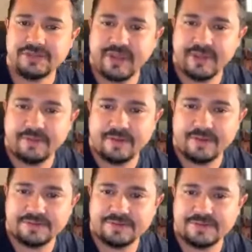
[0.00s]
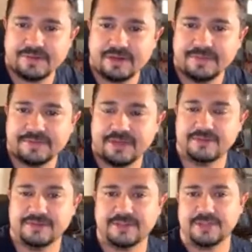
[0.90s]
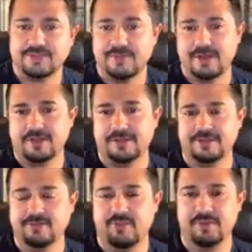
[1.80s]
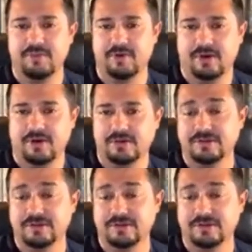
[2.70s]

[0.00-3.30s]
double_Uptown takes 1. There's 1 more.